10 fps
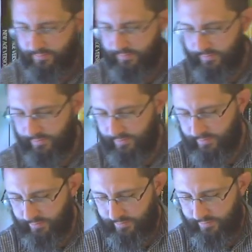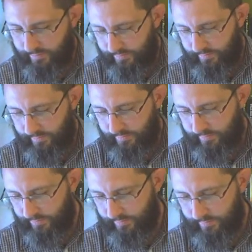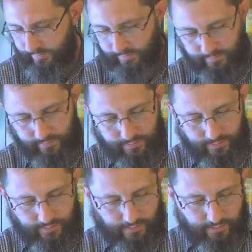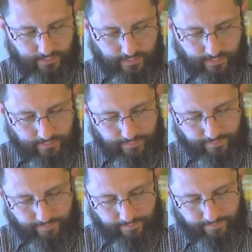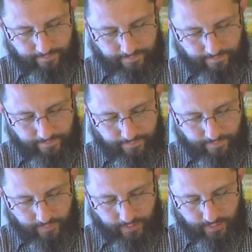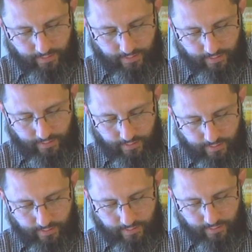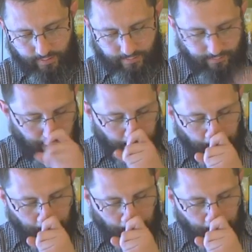Nobody speaks.